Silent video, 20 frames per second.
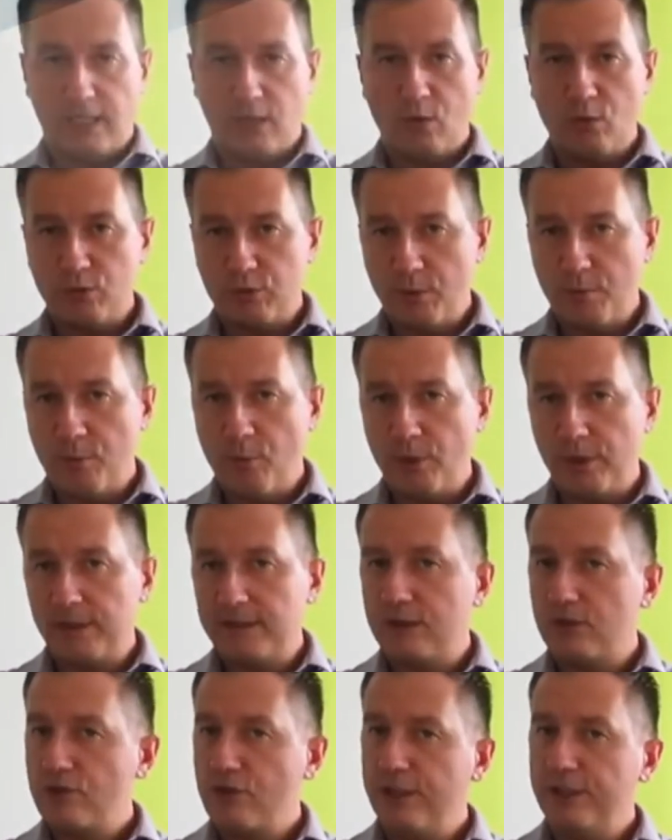Also
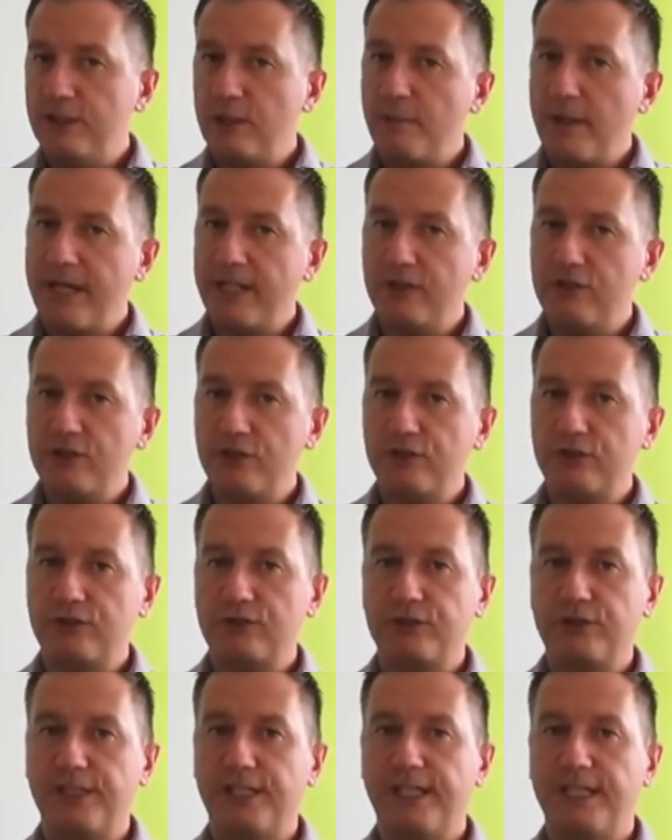important to train your
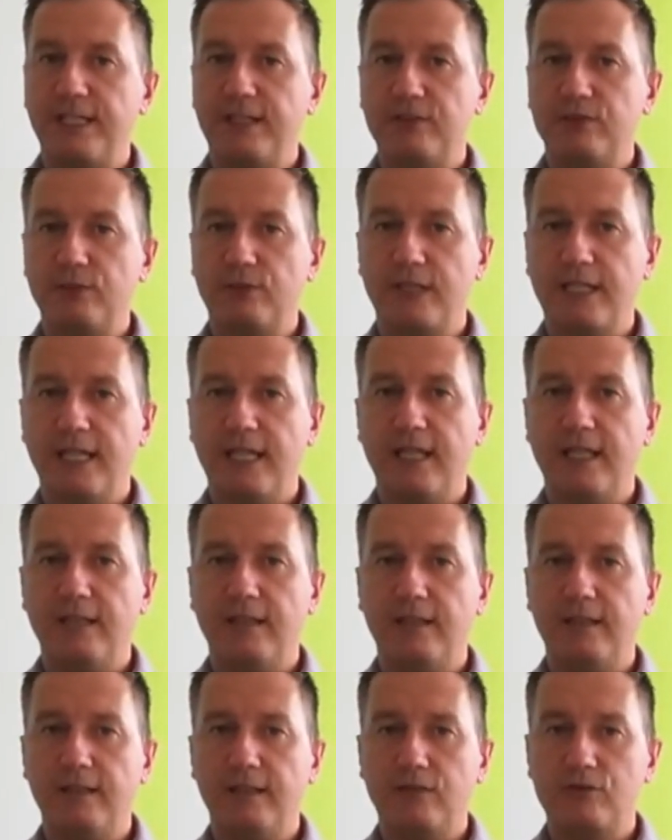managers, so
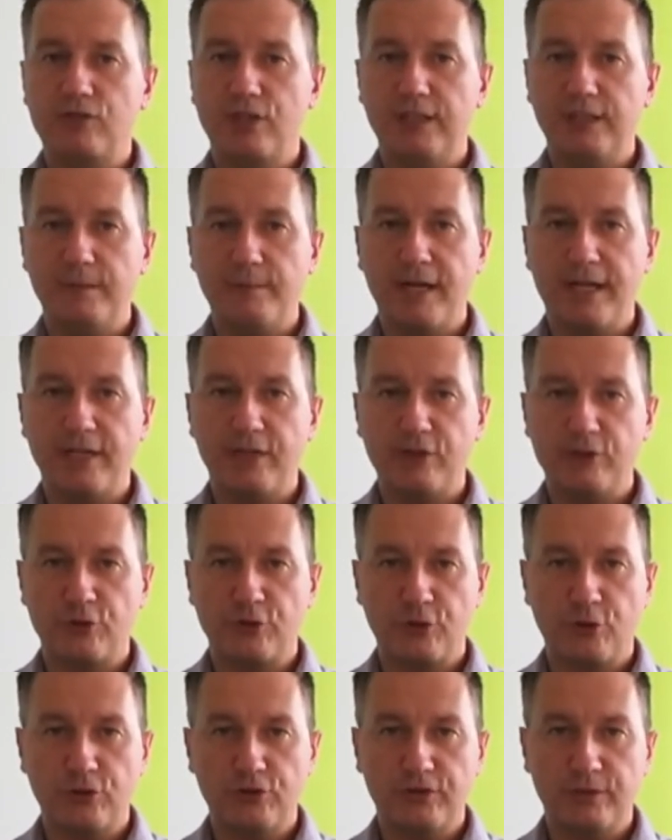again, train the
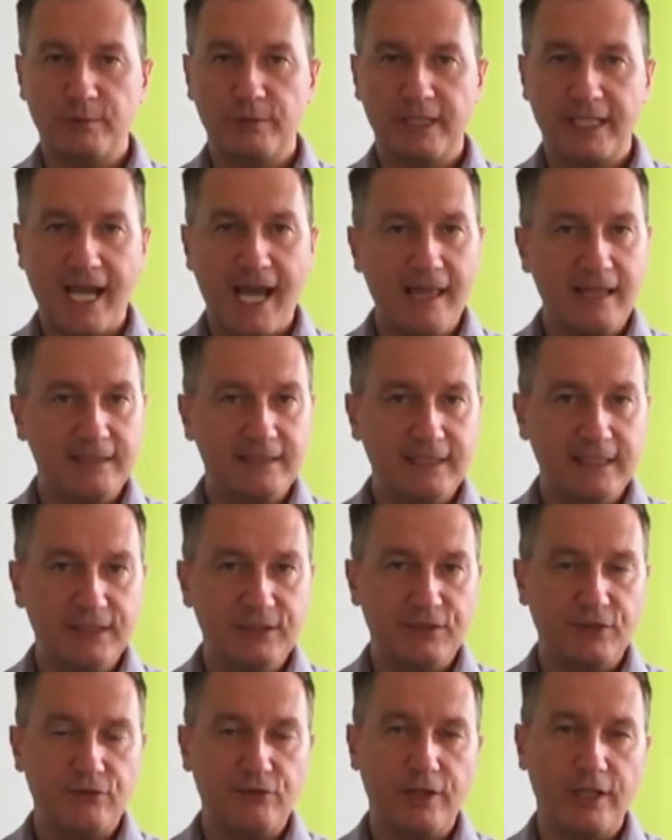managers on some
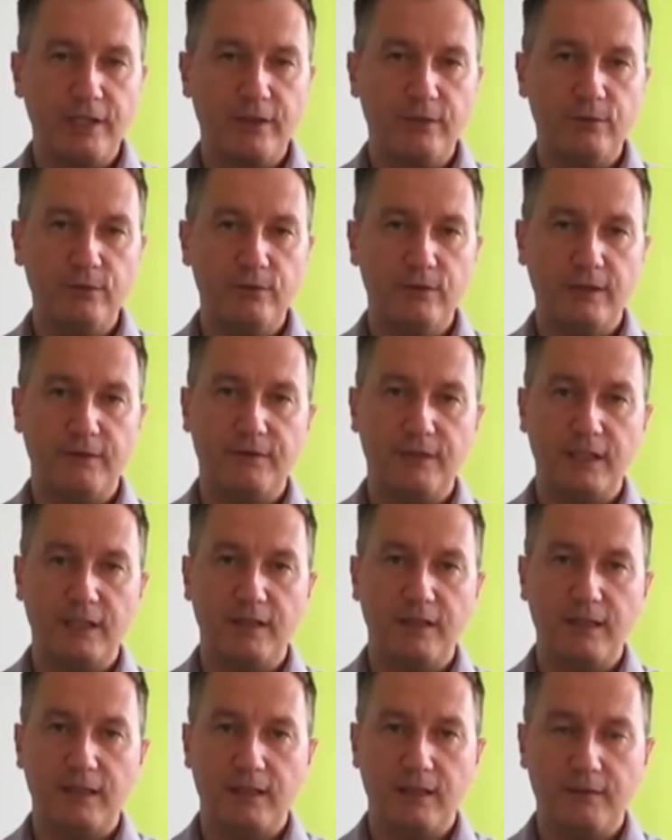legalities around, if they're
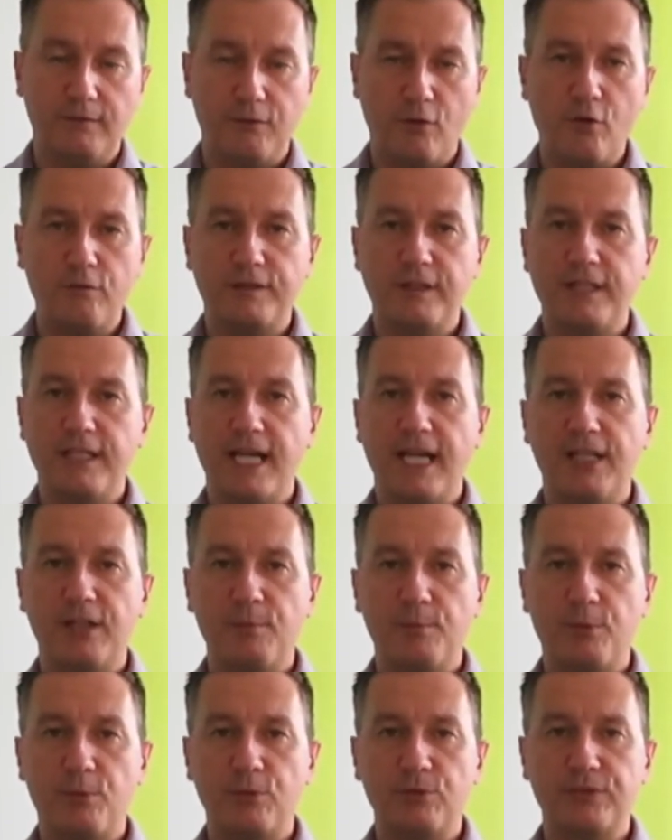involved in the
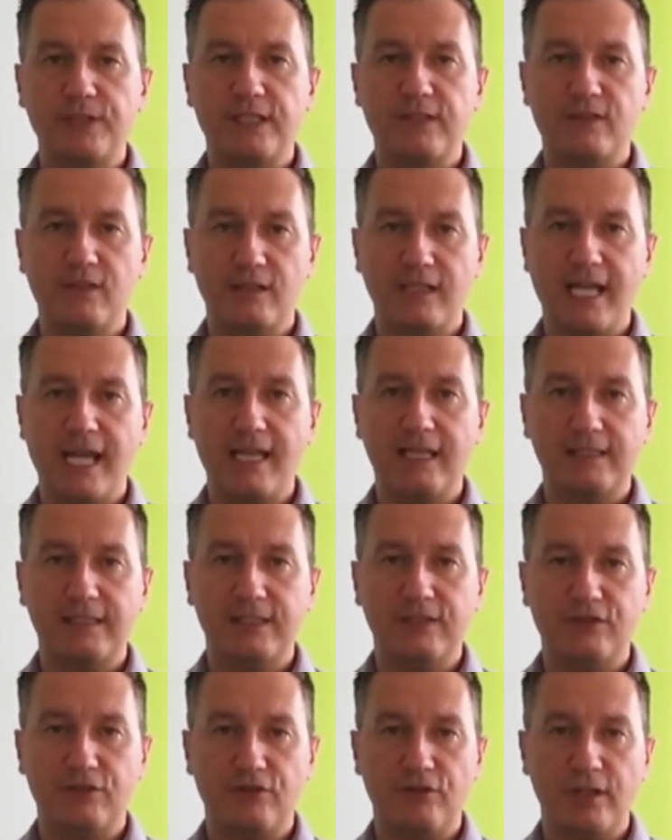hiring process, the
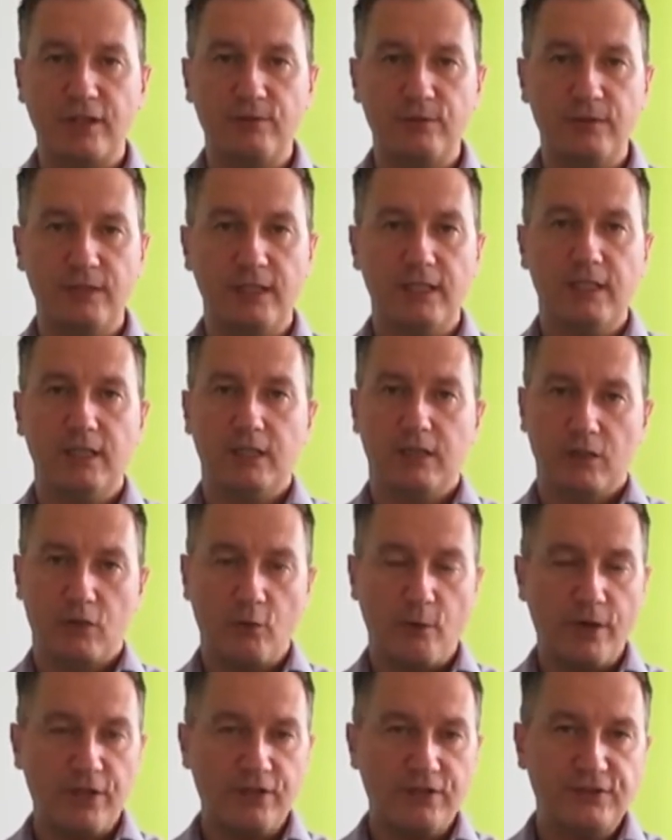legalities around
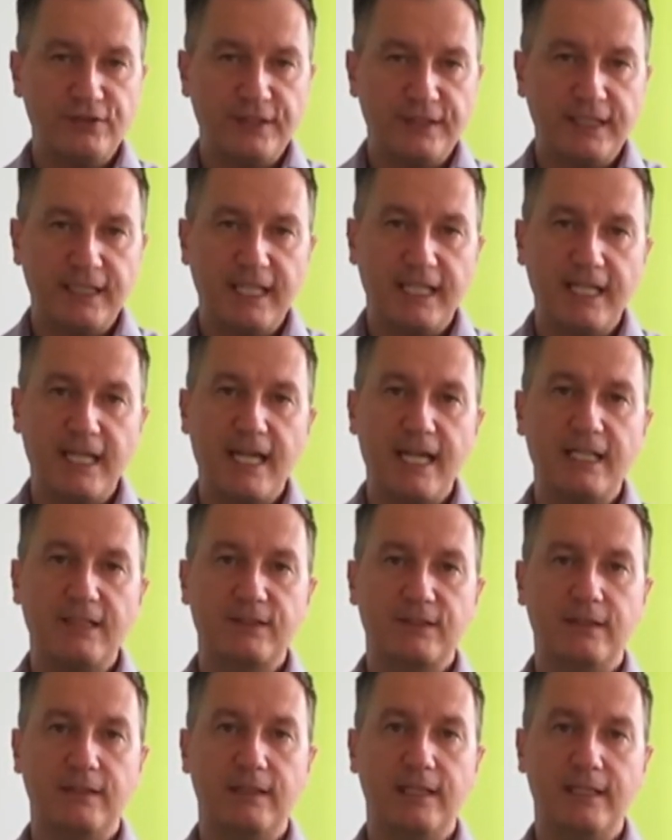questions that they can
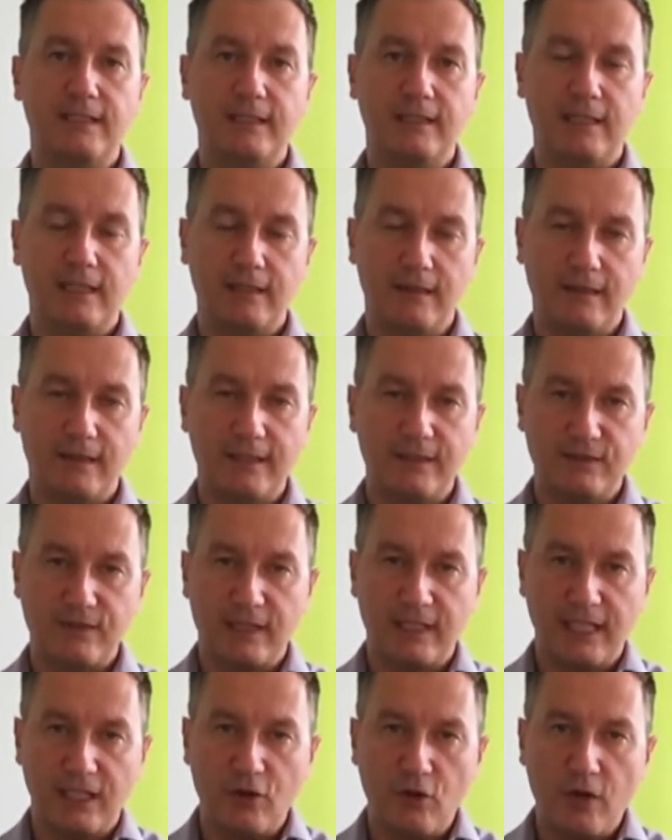ask and things
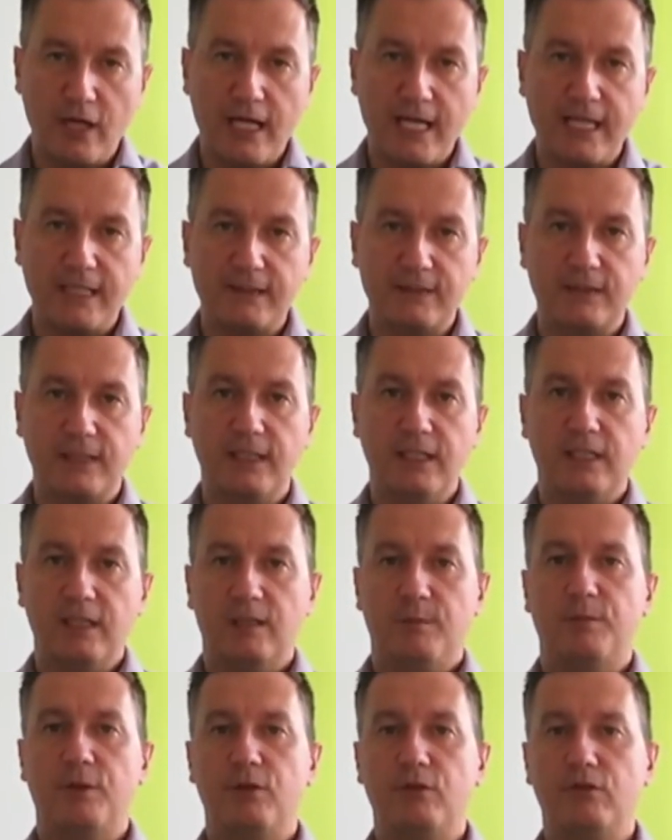they cannot ask.
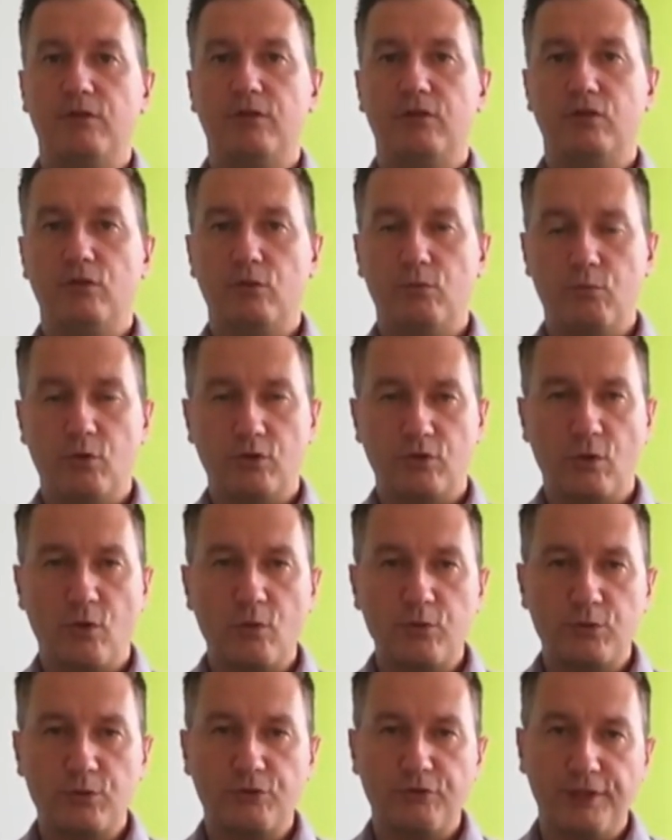But what's
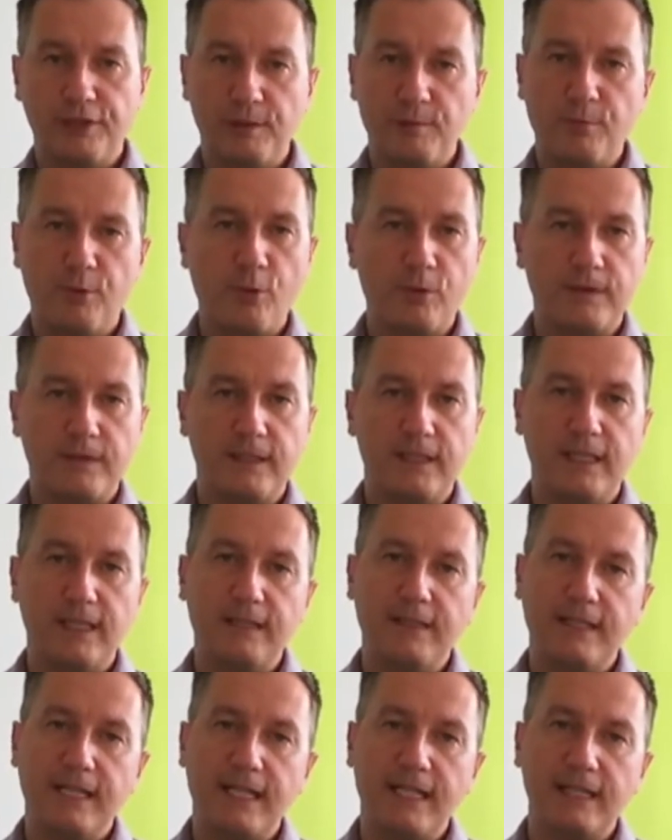also really important
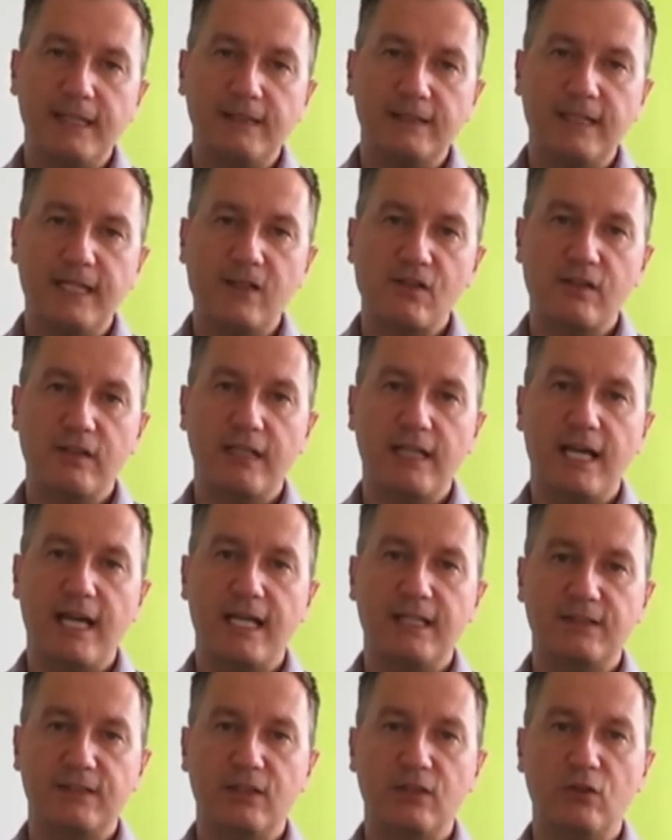in that is actually
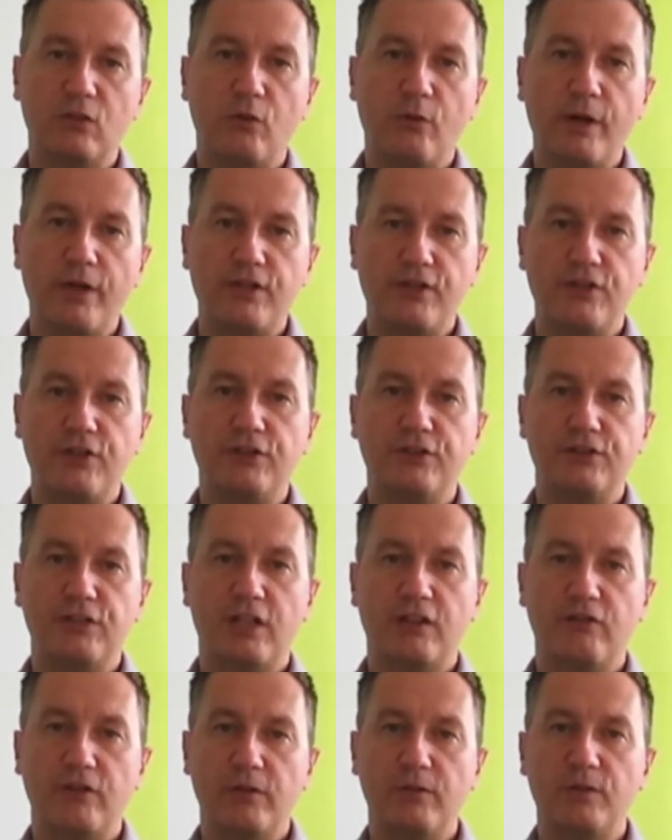asking questions
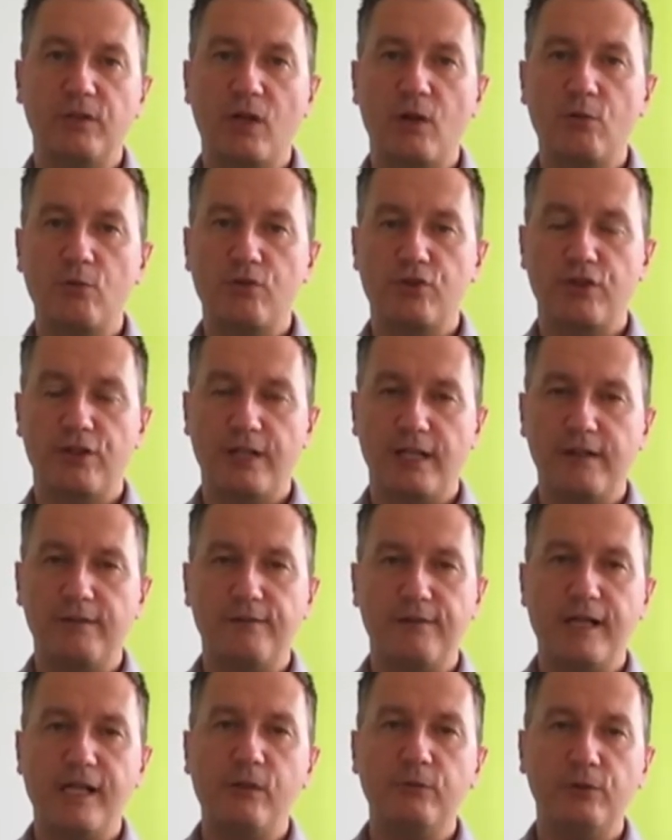around culture
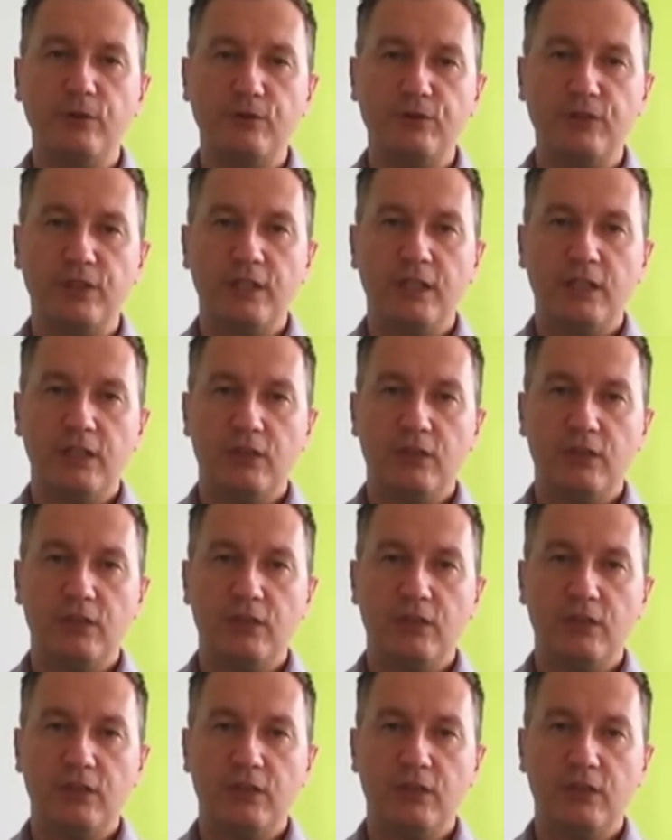and values.